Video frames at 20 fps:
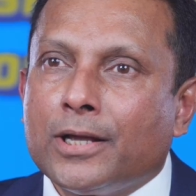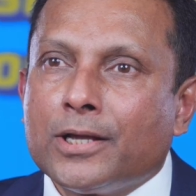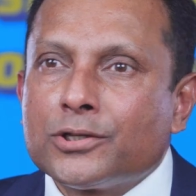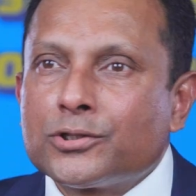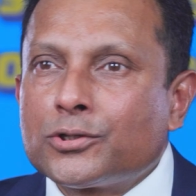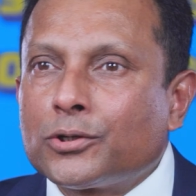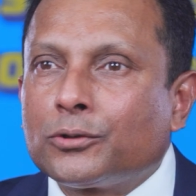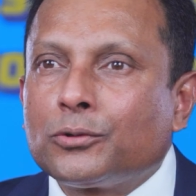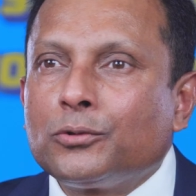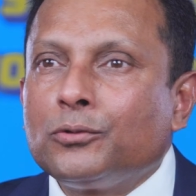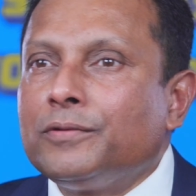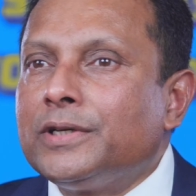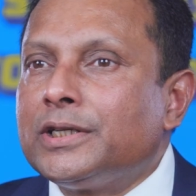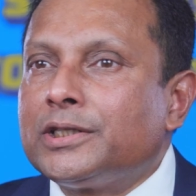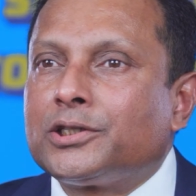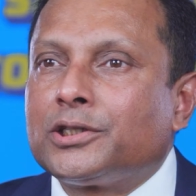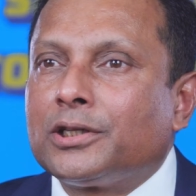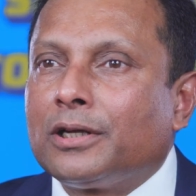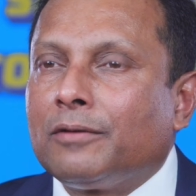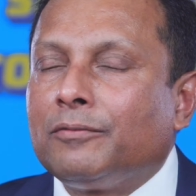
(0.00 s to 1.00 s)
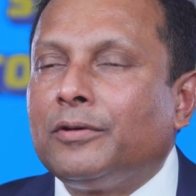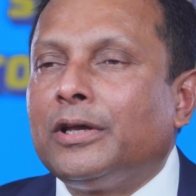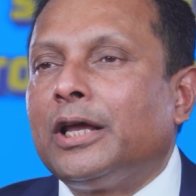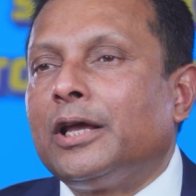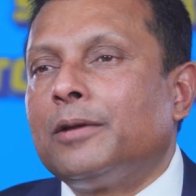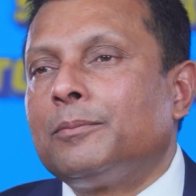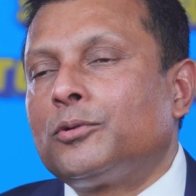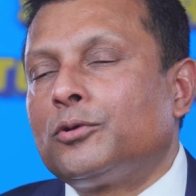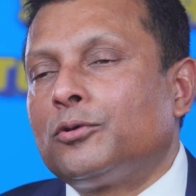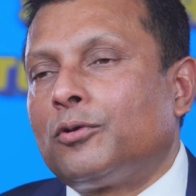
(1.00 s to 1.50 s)
So through which we
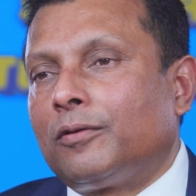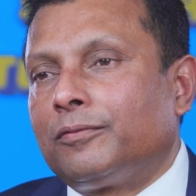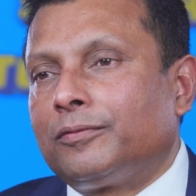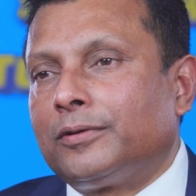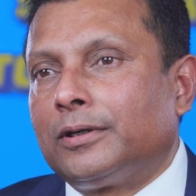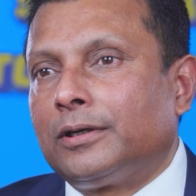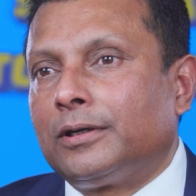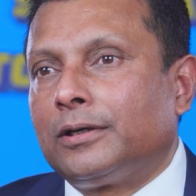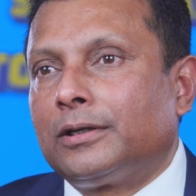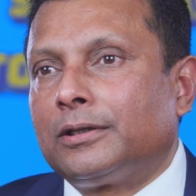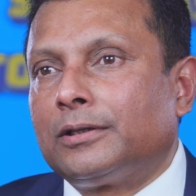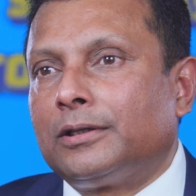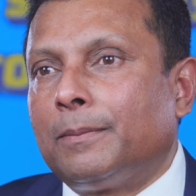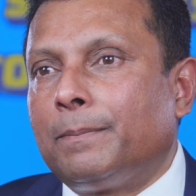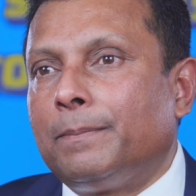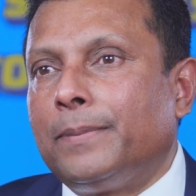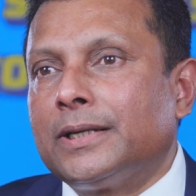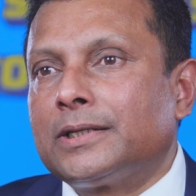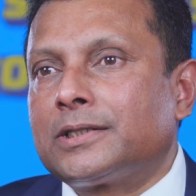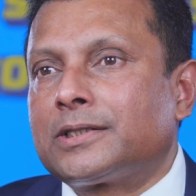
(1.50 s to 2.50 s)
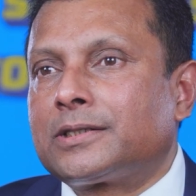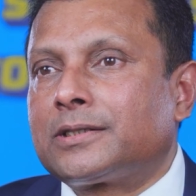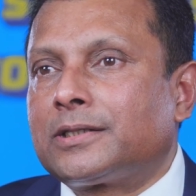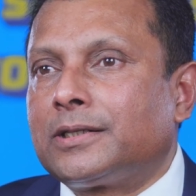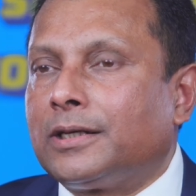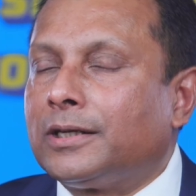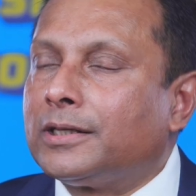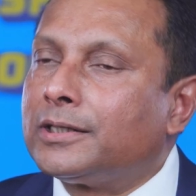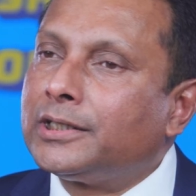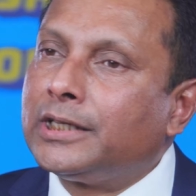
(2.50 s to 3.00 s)
aim to offer the best
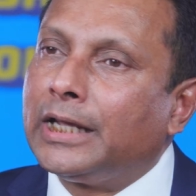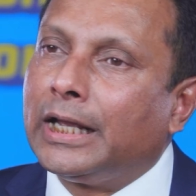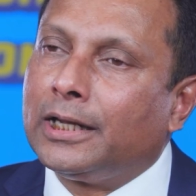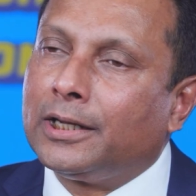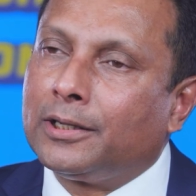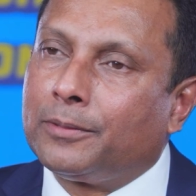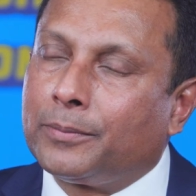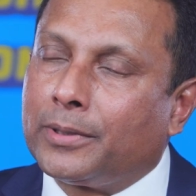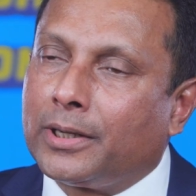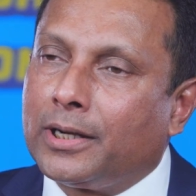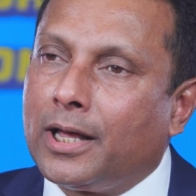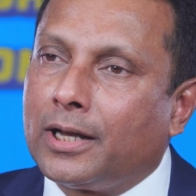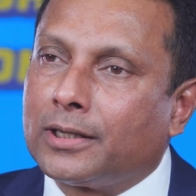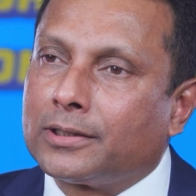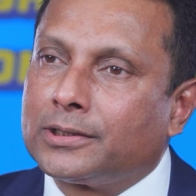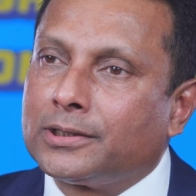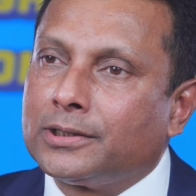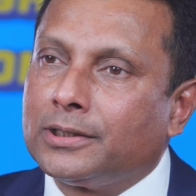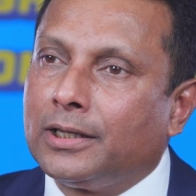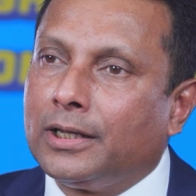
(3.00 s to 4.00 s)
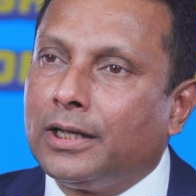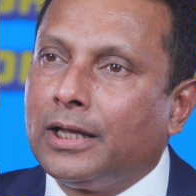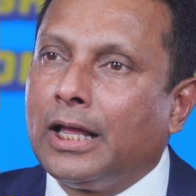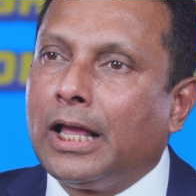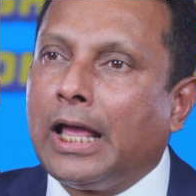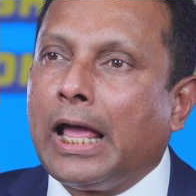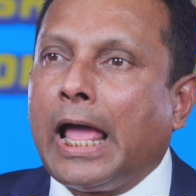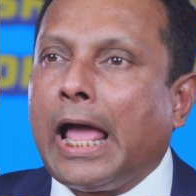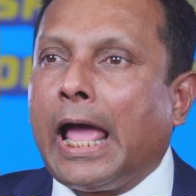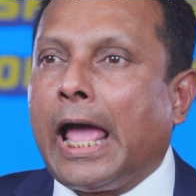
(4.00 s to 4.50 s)
tailored products
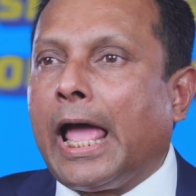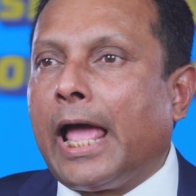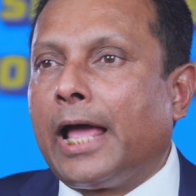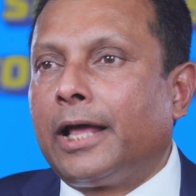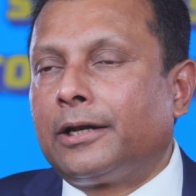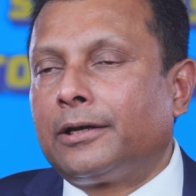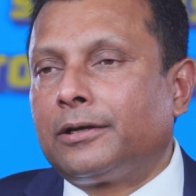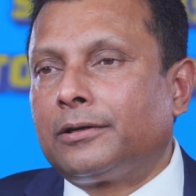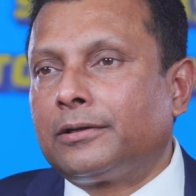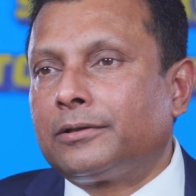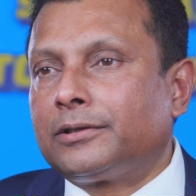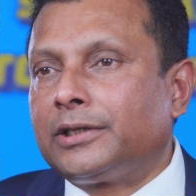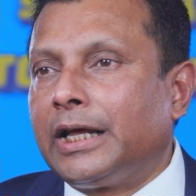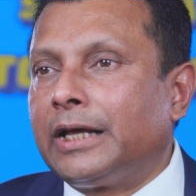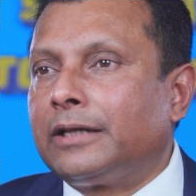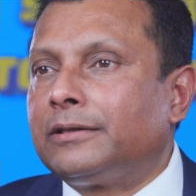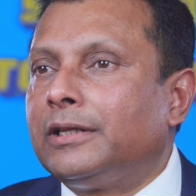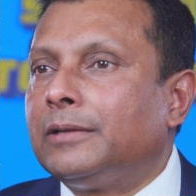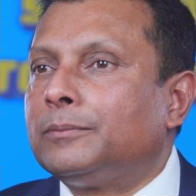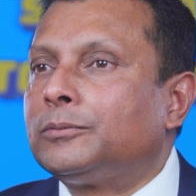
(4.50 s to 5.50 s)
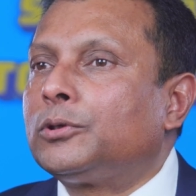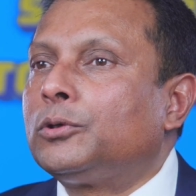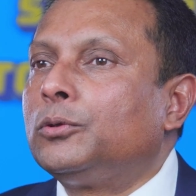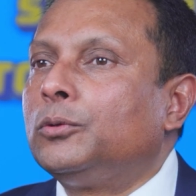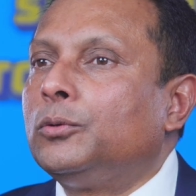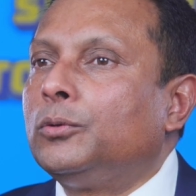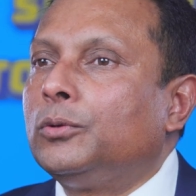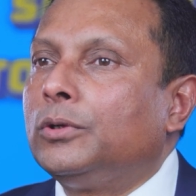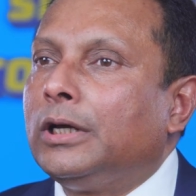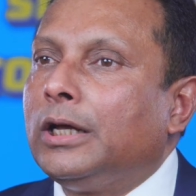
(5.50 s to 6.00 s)
and take them
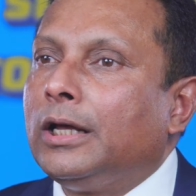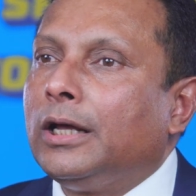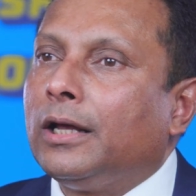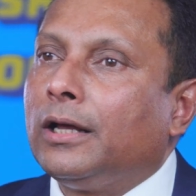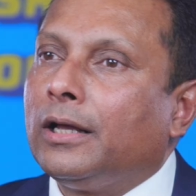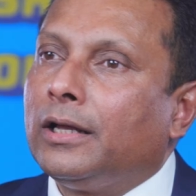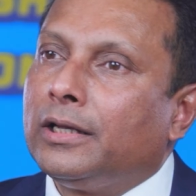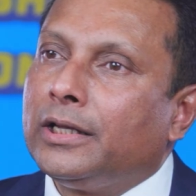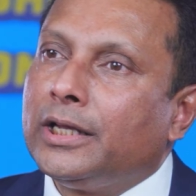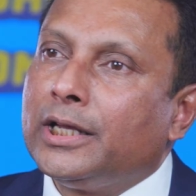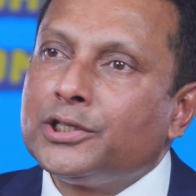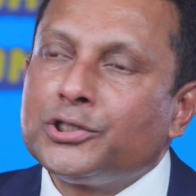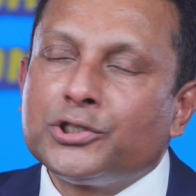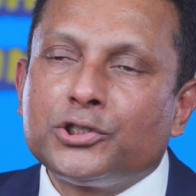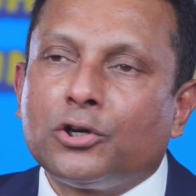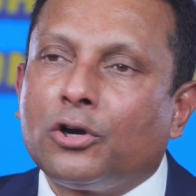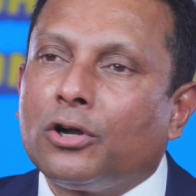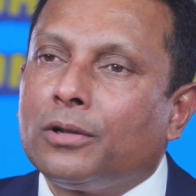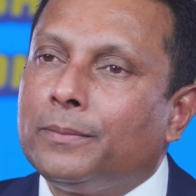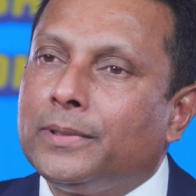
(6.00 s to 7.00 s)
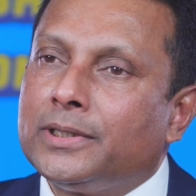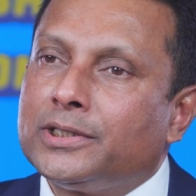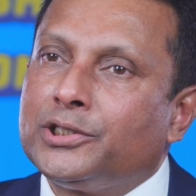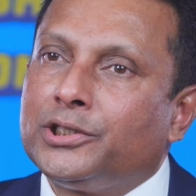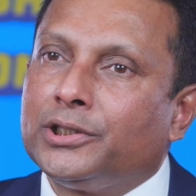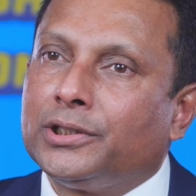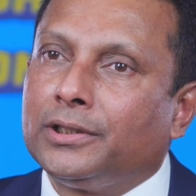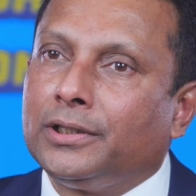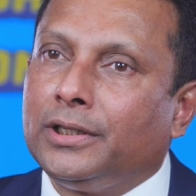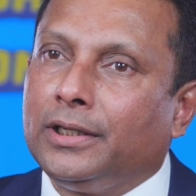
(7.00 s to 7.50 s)
through enjoyable
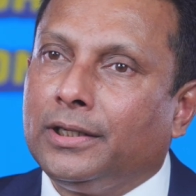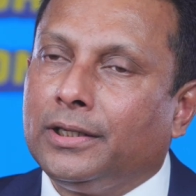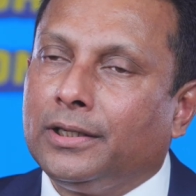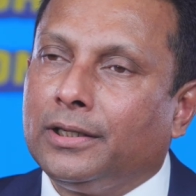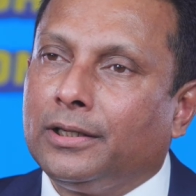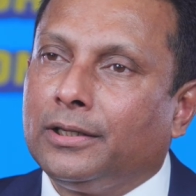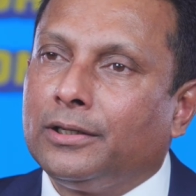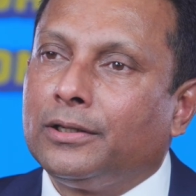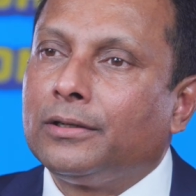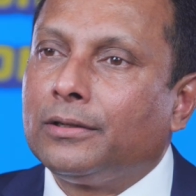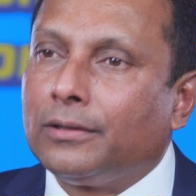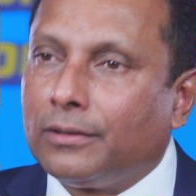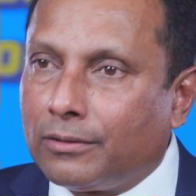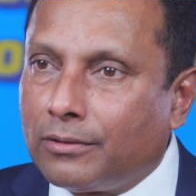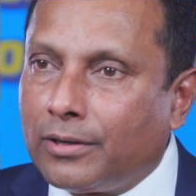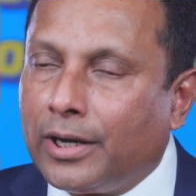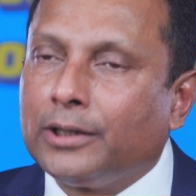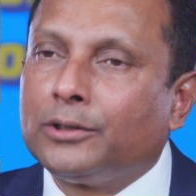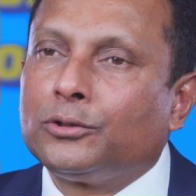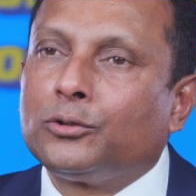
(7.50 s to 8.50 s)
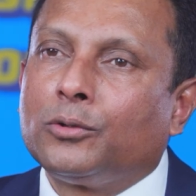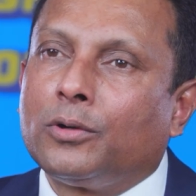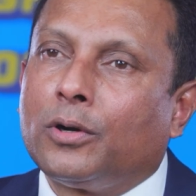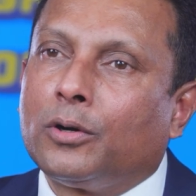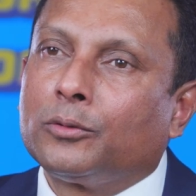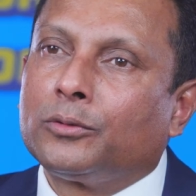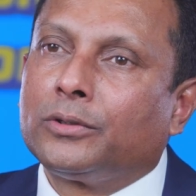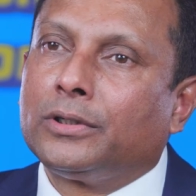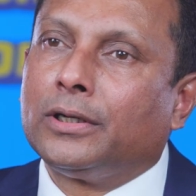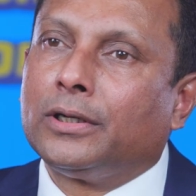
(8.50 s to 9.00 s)
journey right throughout